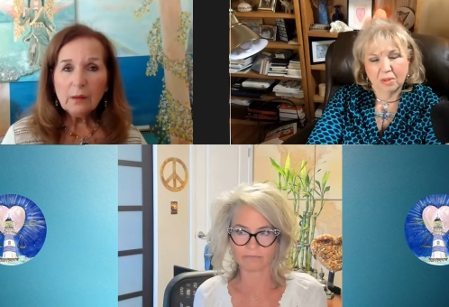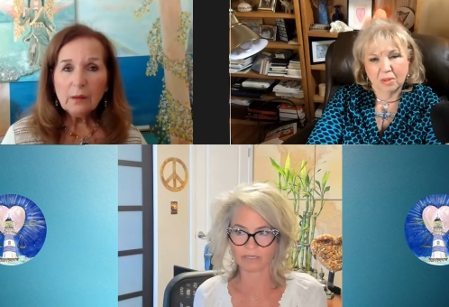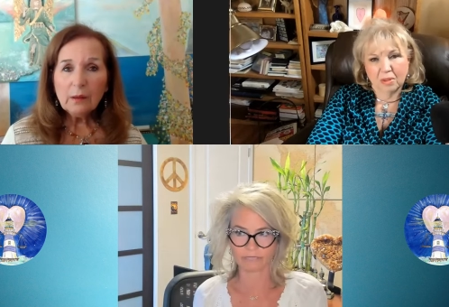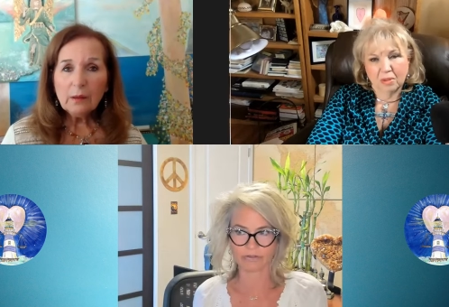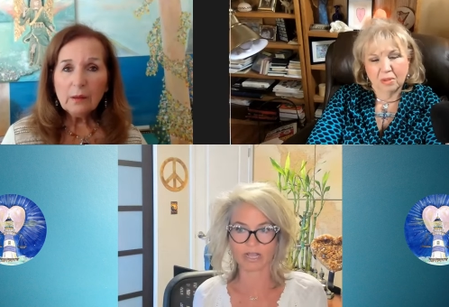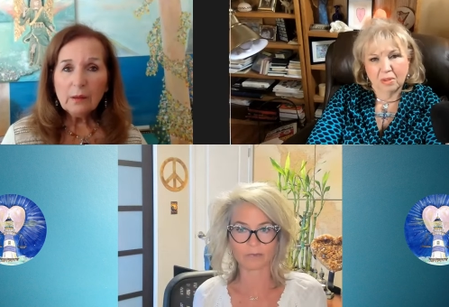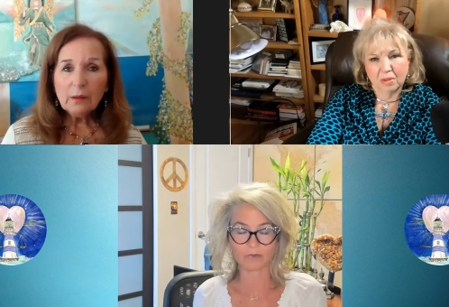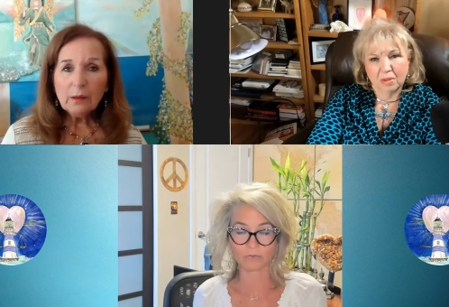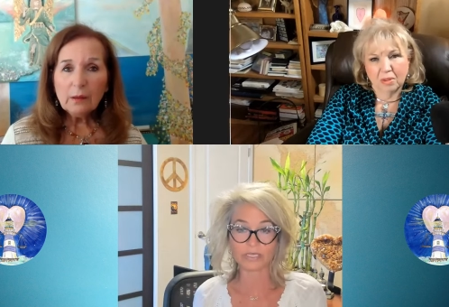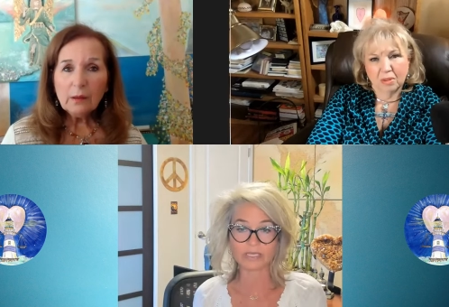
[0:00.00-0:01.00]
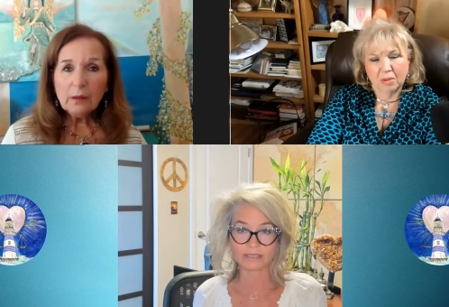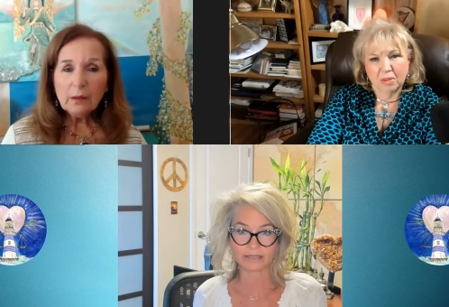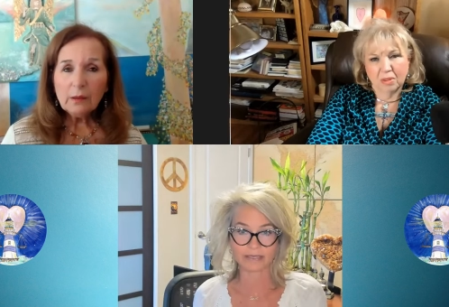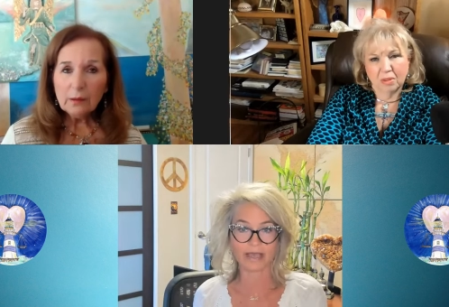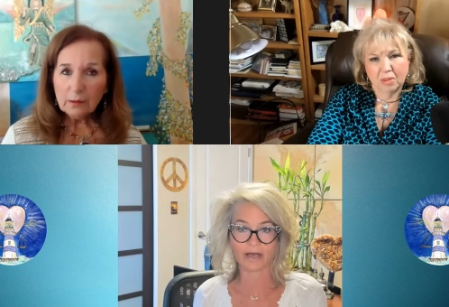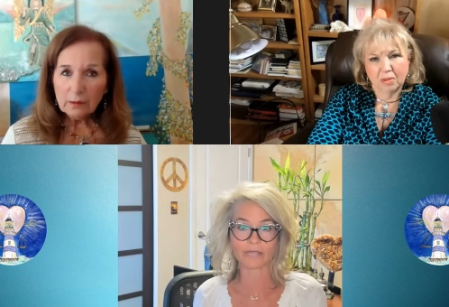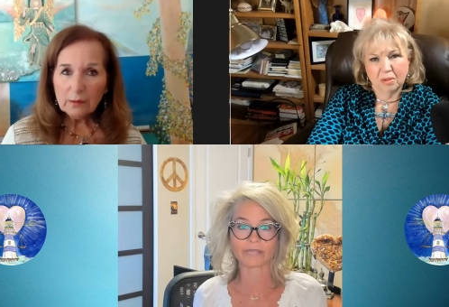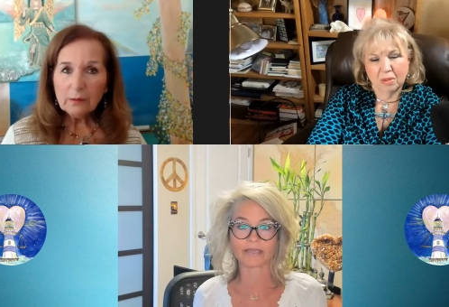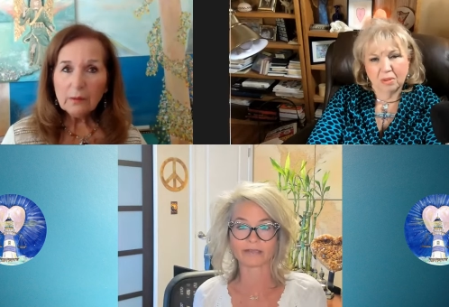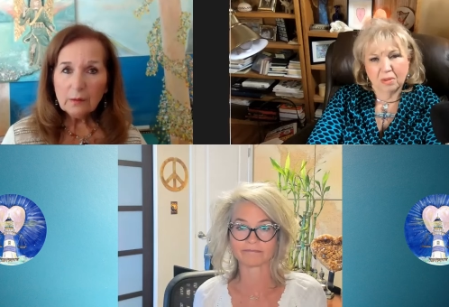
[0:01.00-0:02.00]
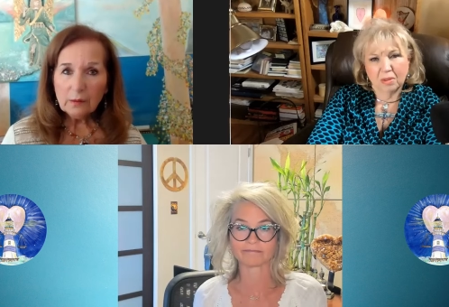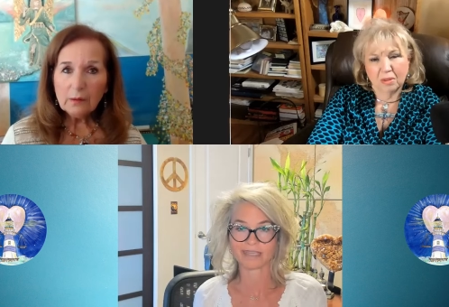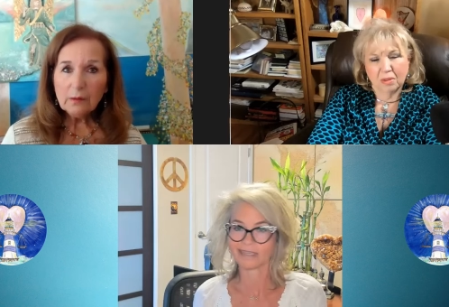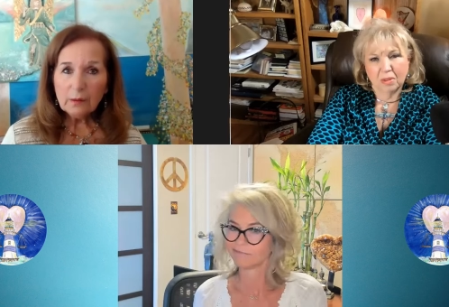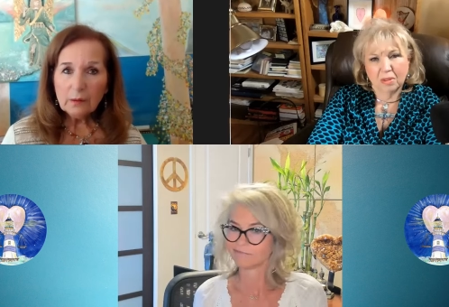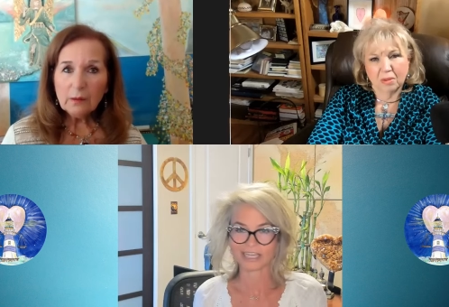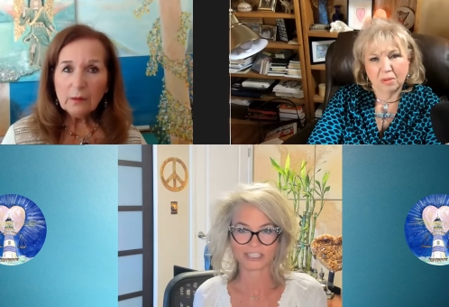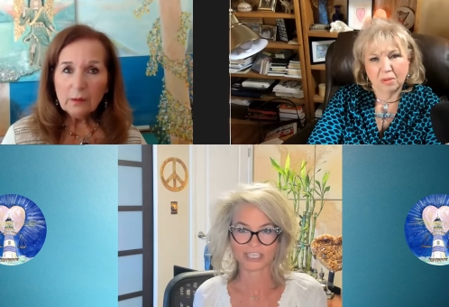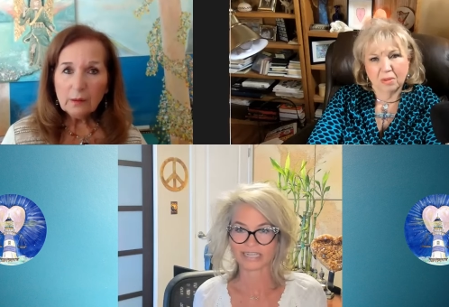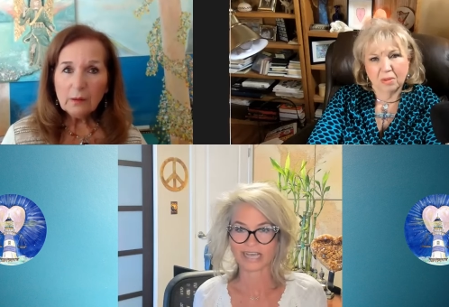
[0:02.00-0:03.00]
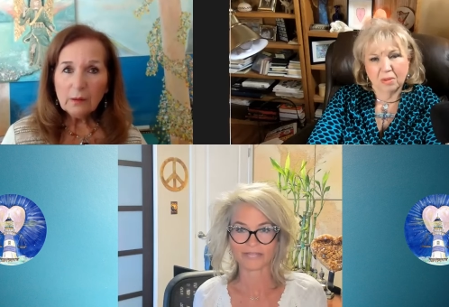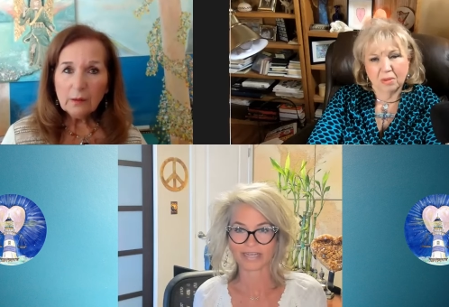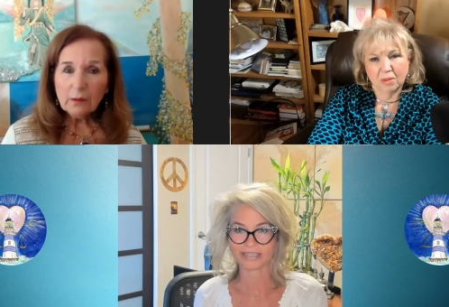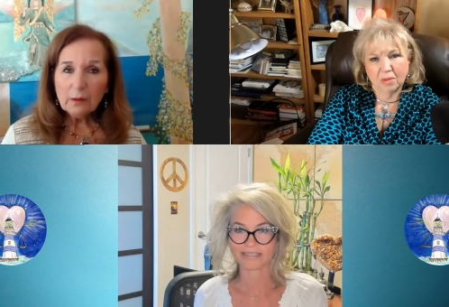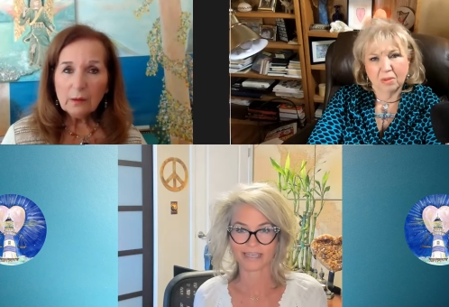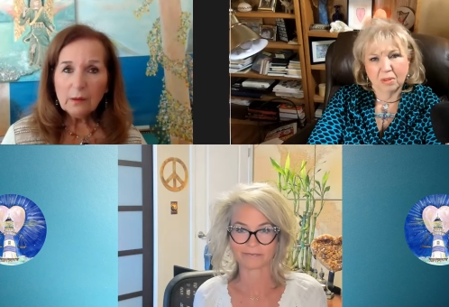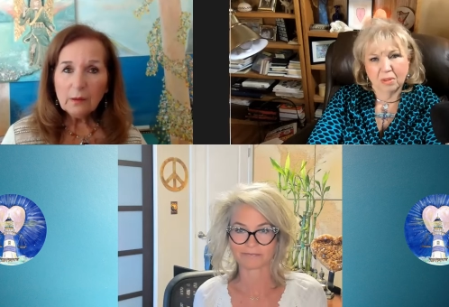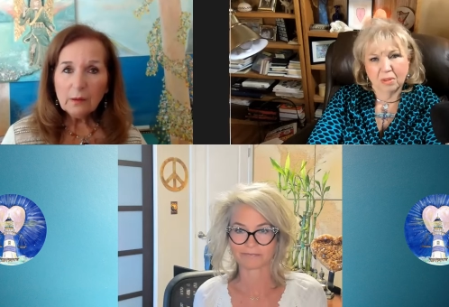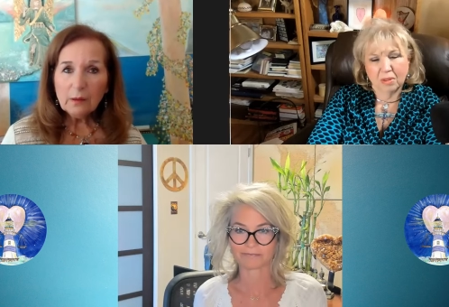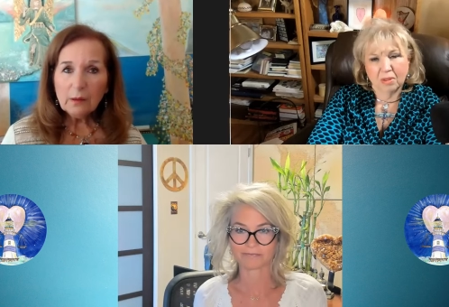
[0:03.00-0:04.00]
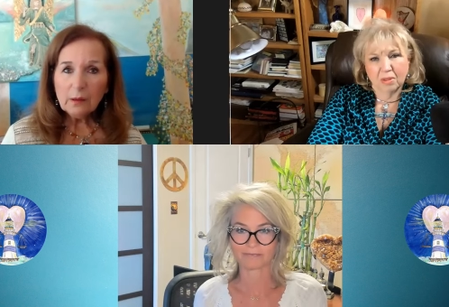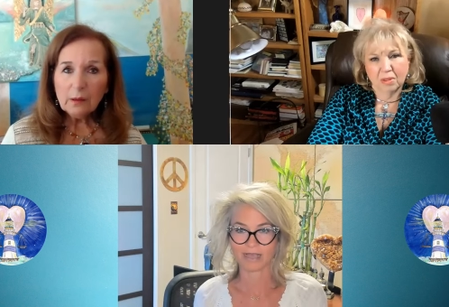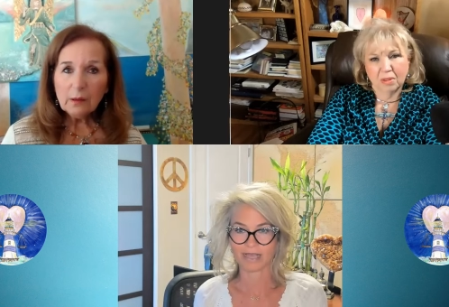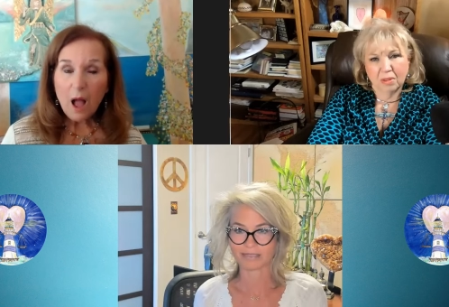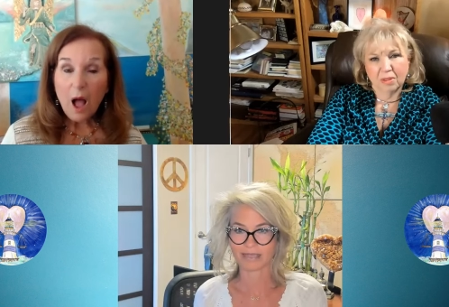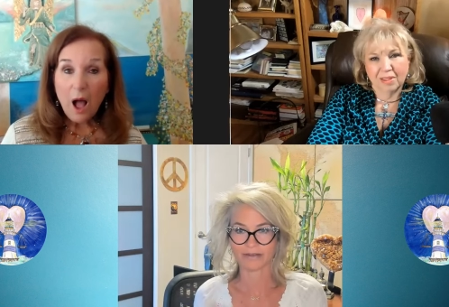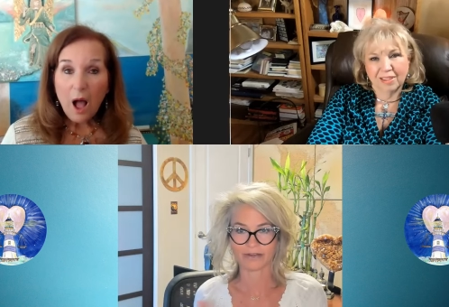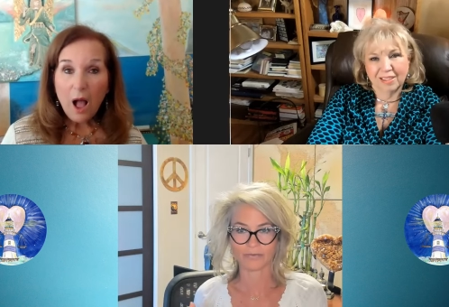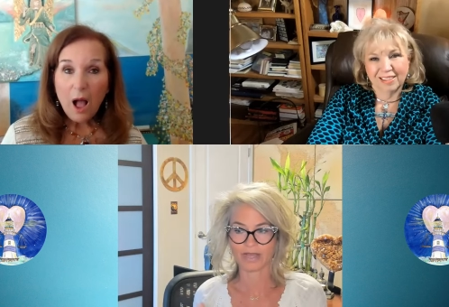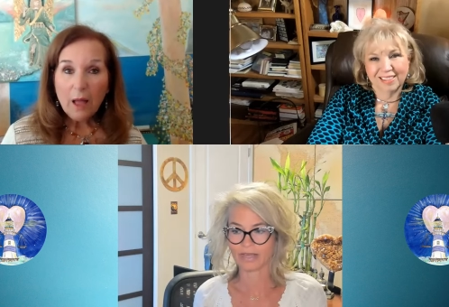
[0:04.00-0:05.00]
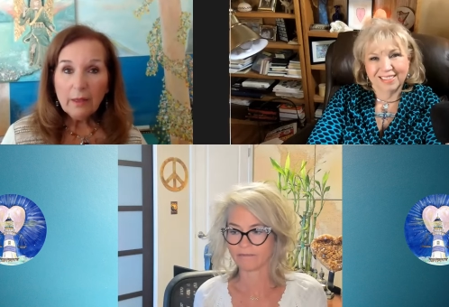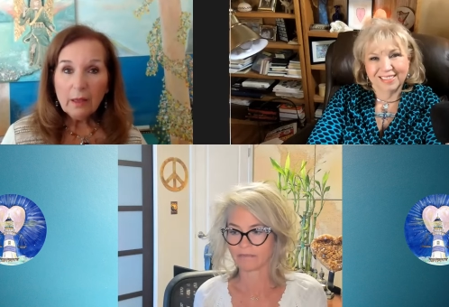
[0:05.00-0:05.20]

Speaker 1: here for a couple of weeks to get healthy. I checked out the next day. I uh, said, uh, you know what?